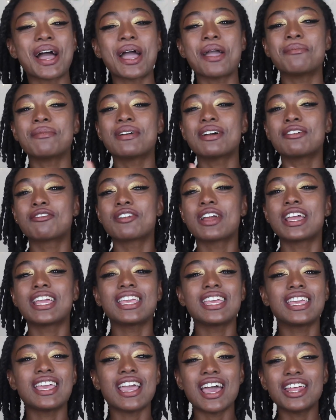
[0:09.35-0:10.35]
I'm a
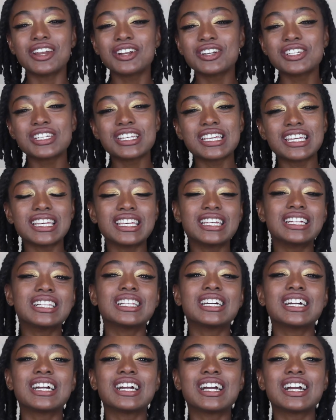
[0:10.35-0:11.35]
Reiki energy
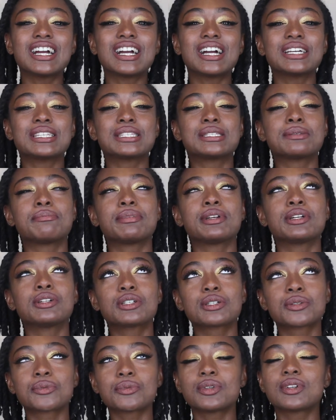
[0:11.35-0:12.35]
healer, a
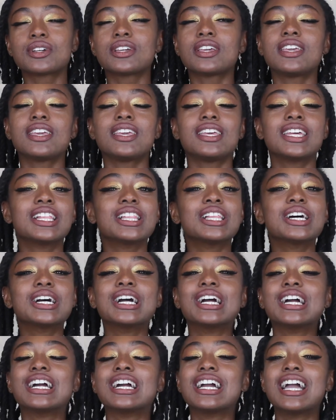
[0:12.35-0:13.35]
spiritual
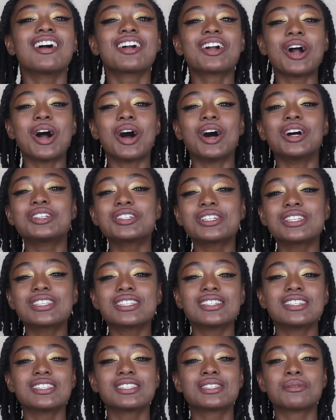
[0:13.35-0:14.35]
healer, a
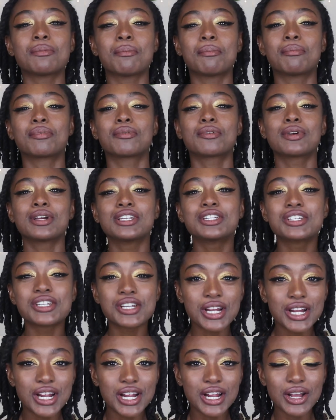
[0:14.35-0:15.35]
consciousness
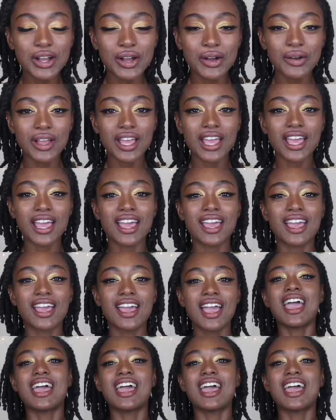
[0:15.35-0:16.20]
bridger, okay?